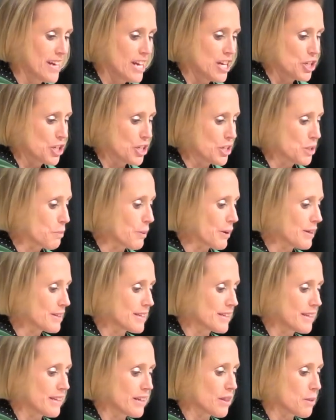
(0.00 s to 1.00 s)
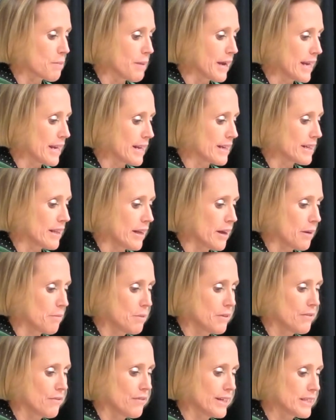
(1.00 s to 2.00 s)
She's president of the Beta
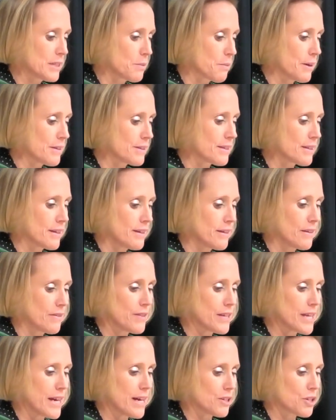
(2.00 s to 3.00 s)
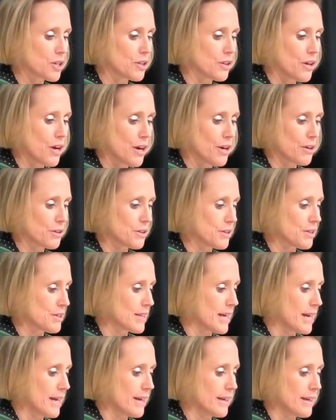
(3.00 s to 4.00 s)
Club, vice president of the National Honor
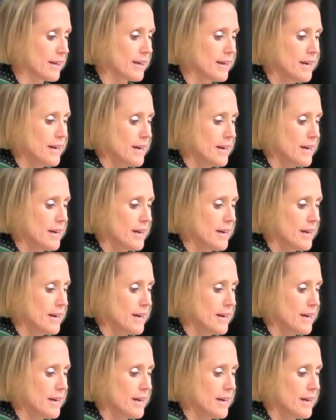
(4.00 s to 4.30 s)
Society,